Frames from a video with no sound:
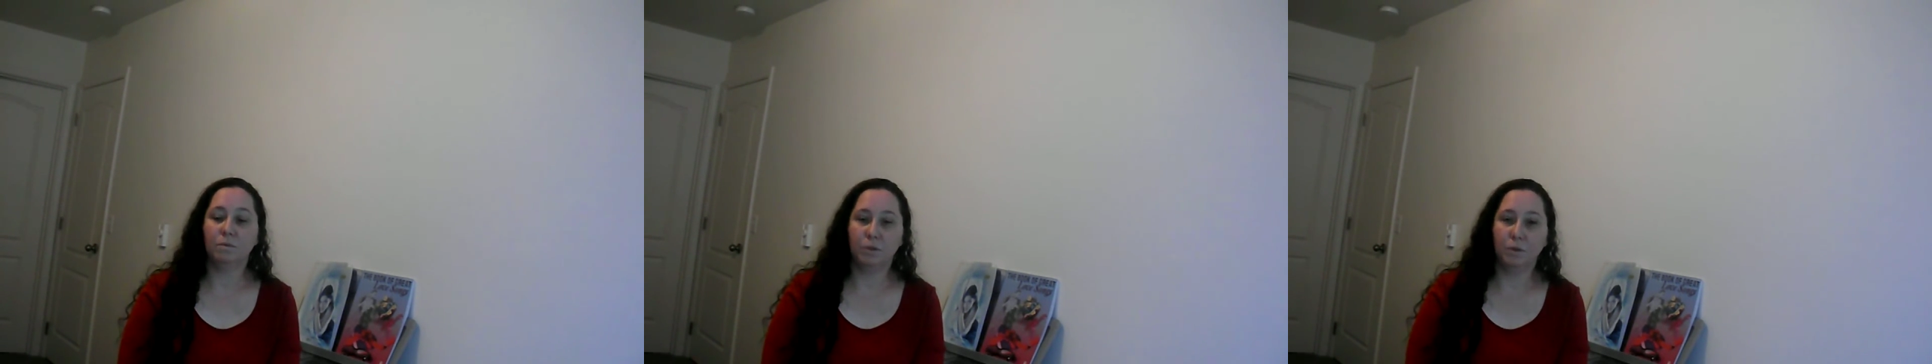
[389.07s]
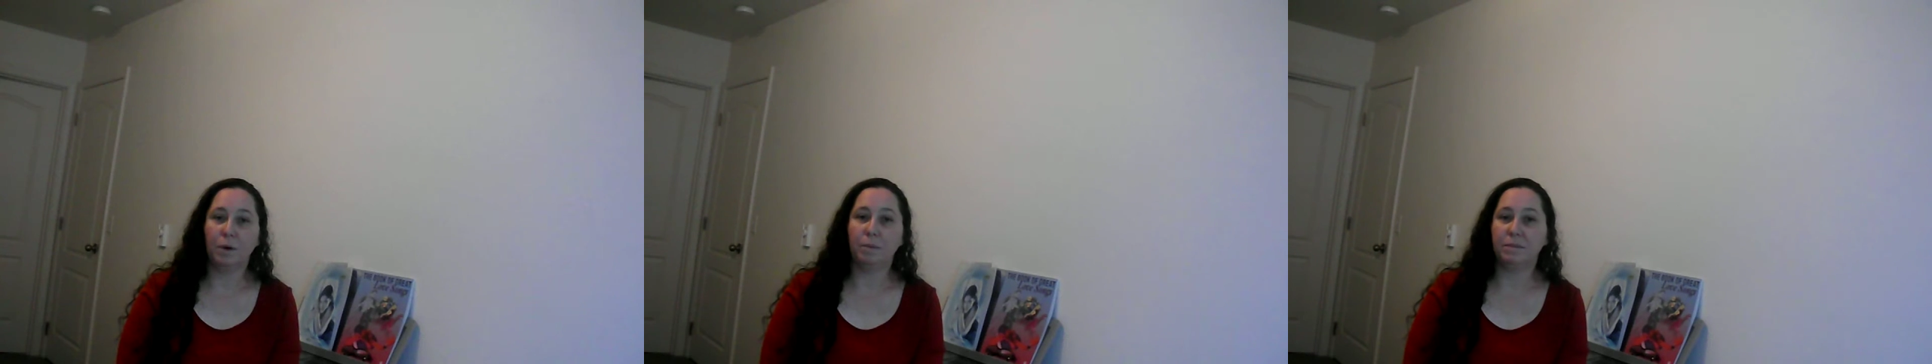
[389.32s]
the
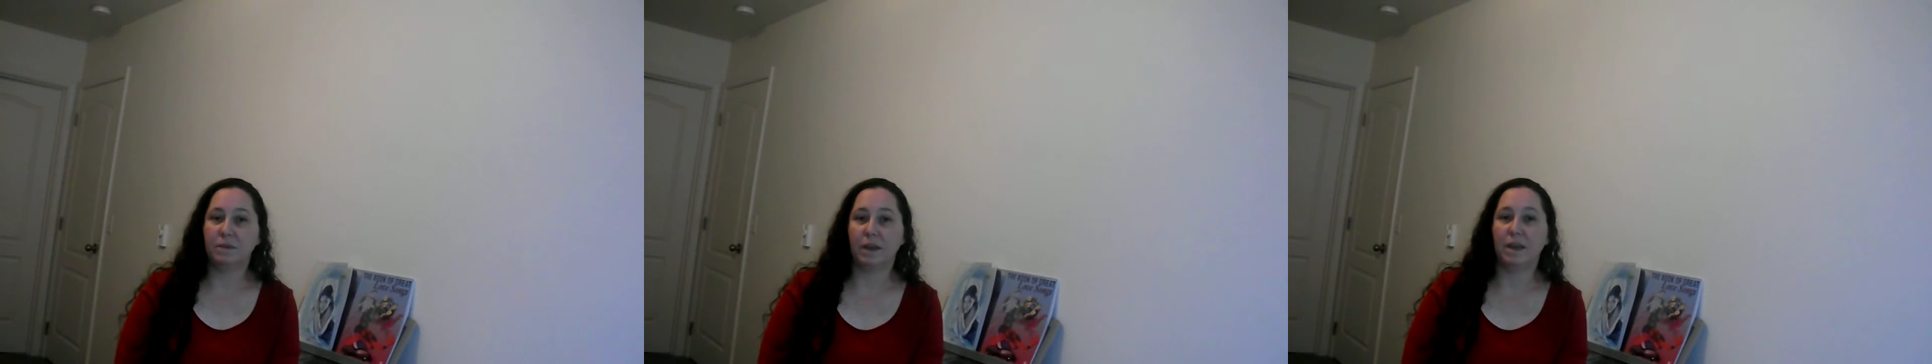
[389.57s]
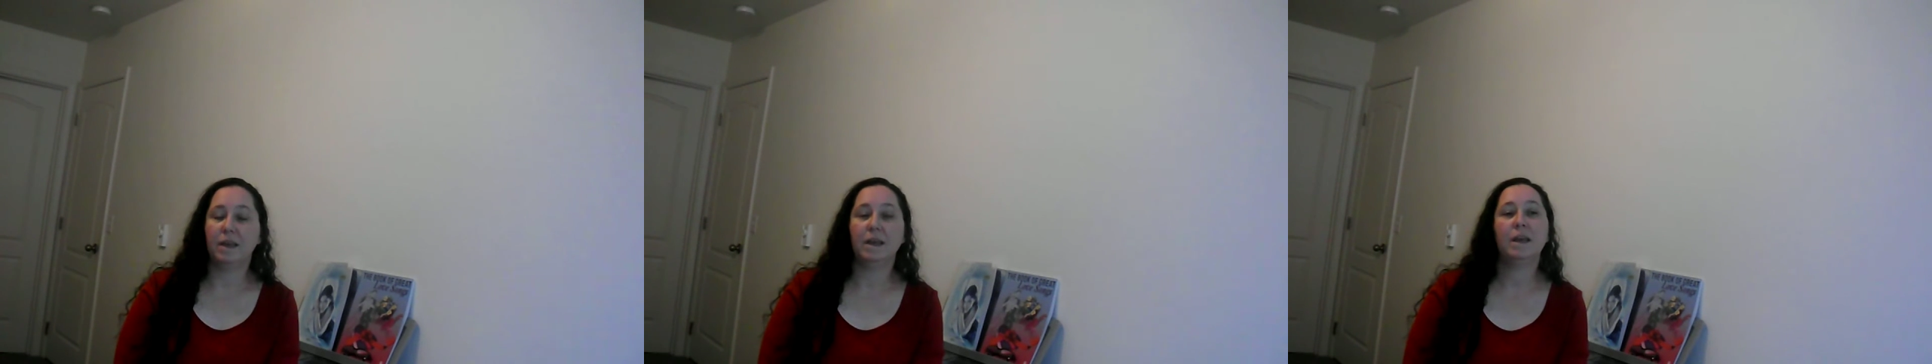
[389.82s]

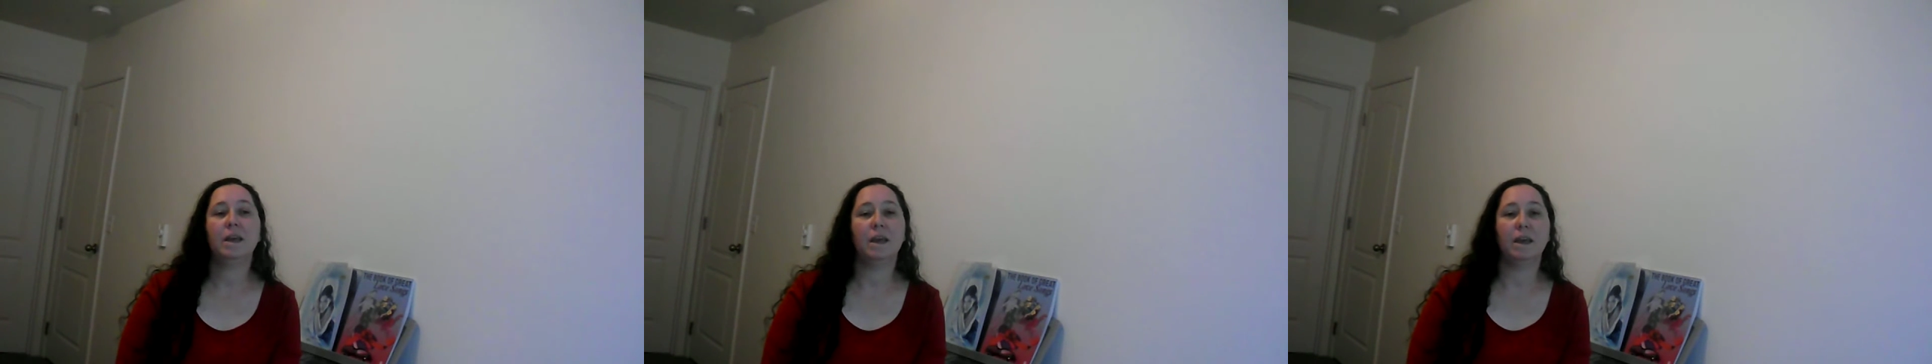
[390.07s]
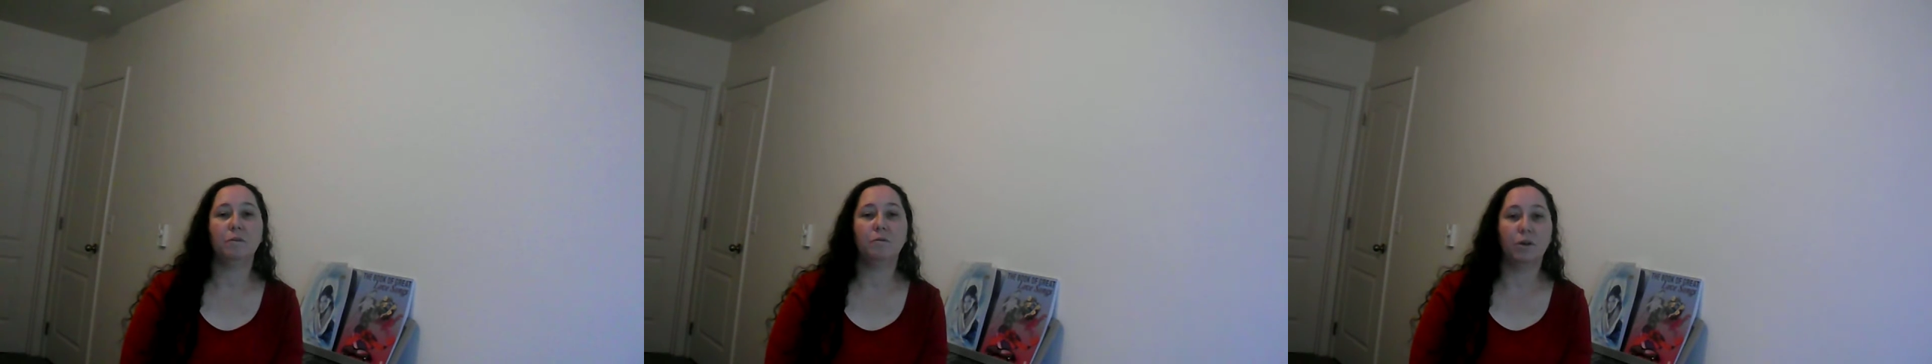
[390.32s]
website
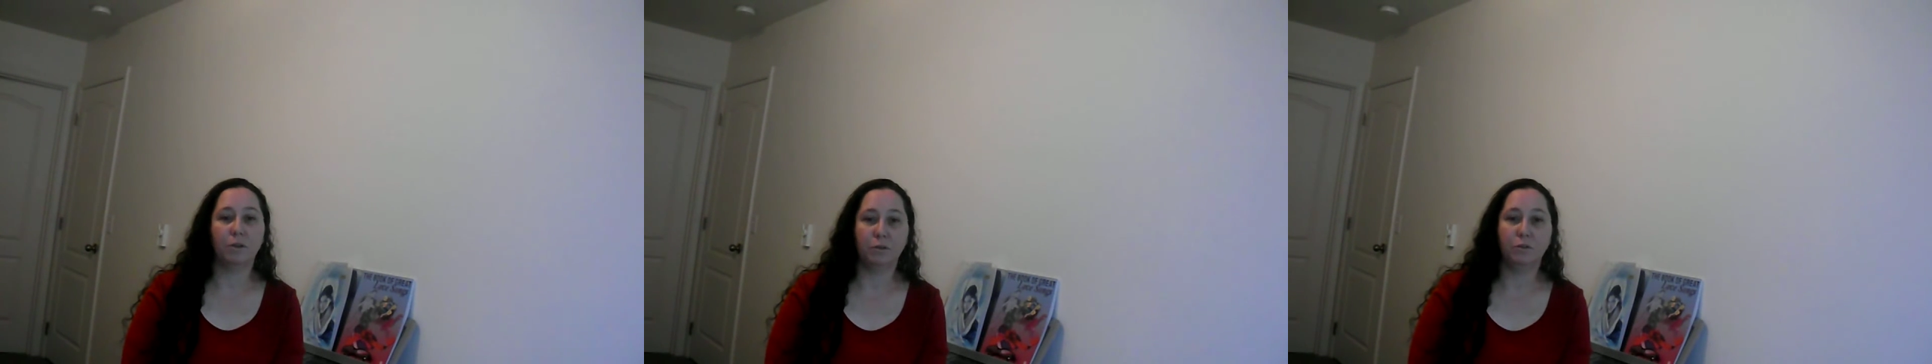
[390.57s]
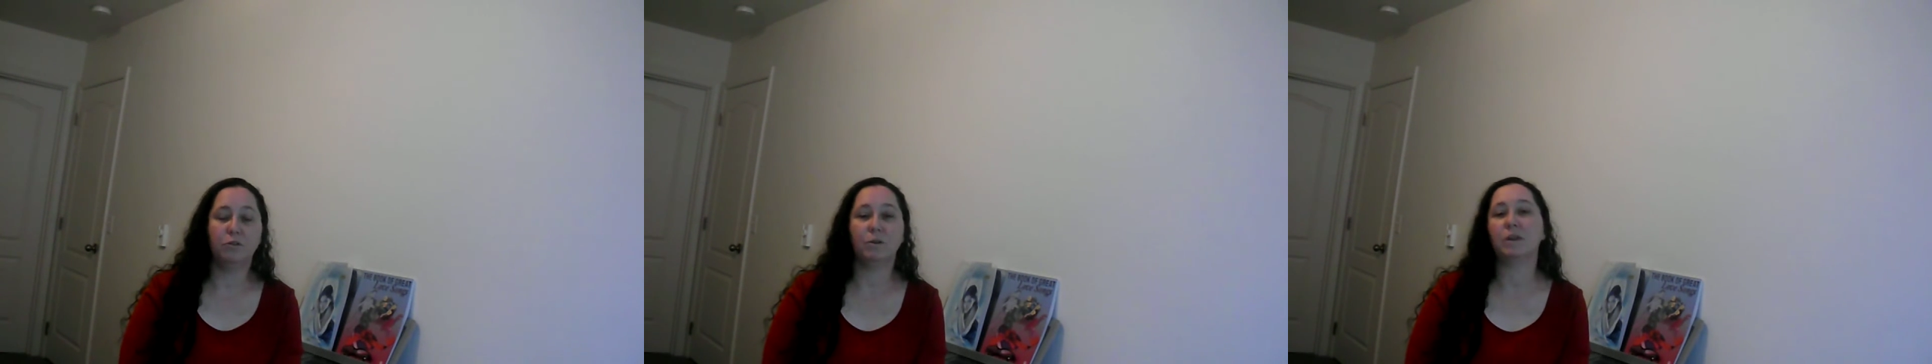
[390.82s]
and follow
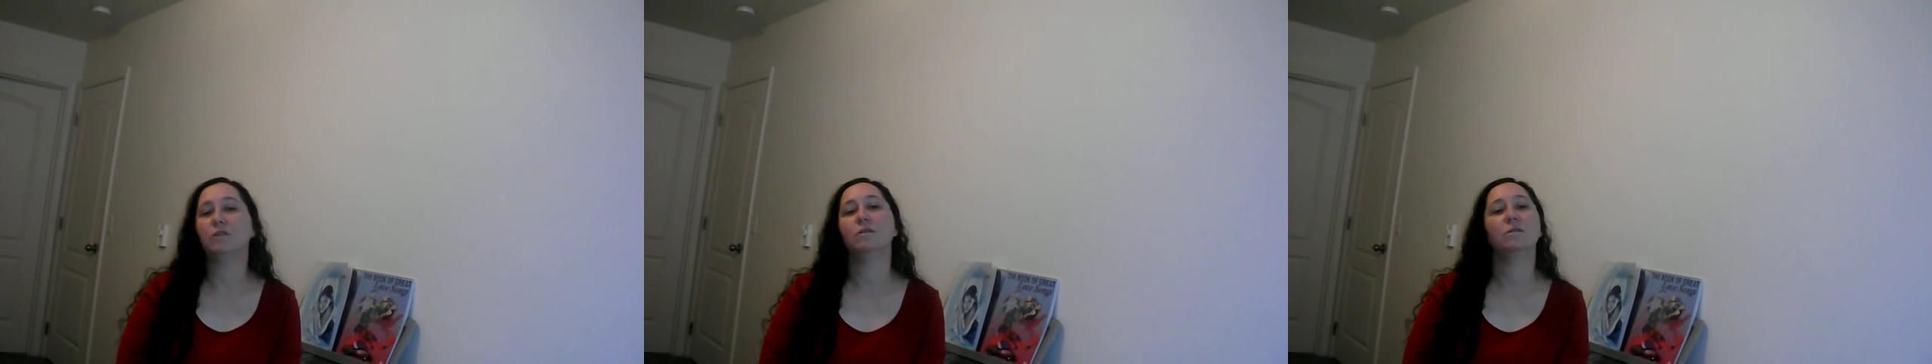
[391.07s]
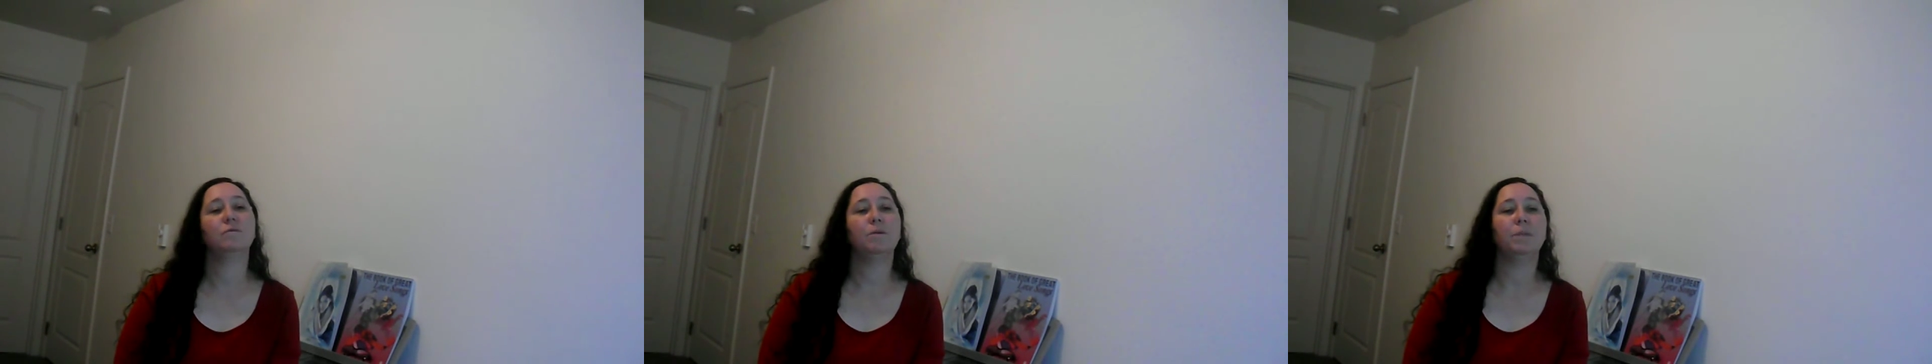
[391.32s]
the
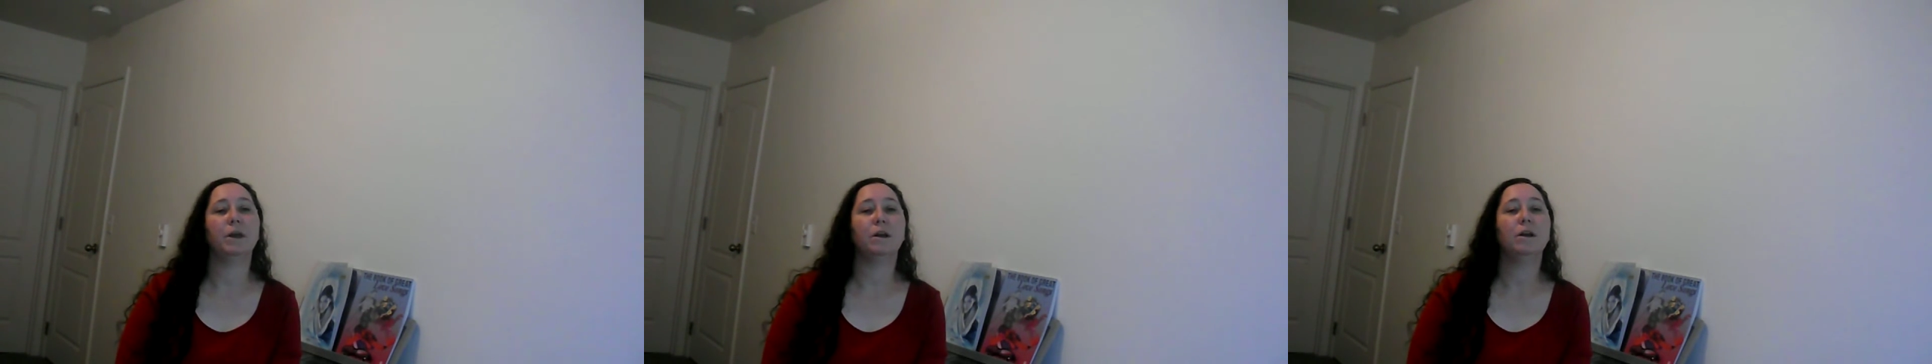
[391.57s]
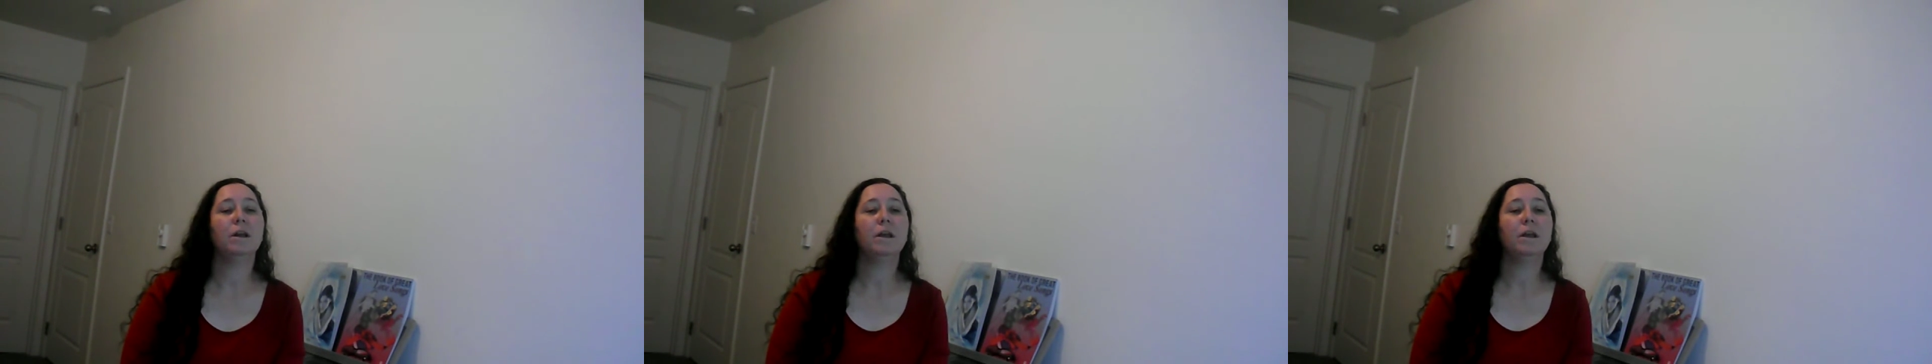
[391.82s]
directions from there.